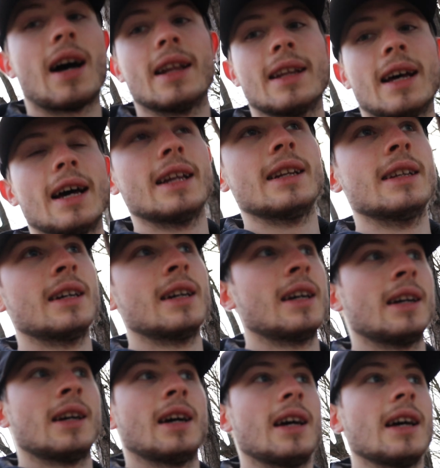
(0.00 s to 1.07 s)
and then
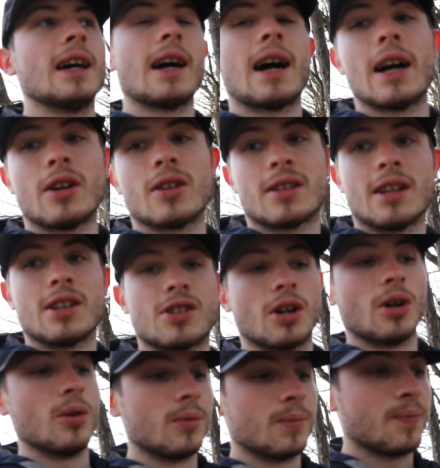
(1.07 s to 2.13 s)
uh, I got this
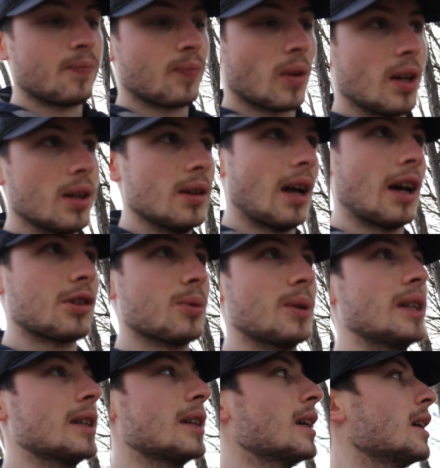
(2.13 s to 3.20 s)
drone last
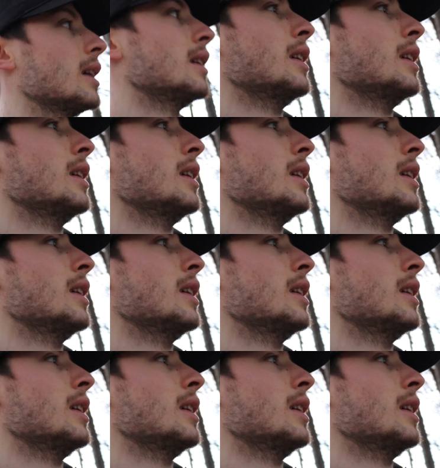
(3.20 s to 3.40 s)
week.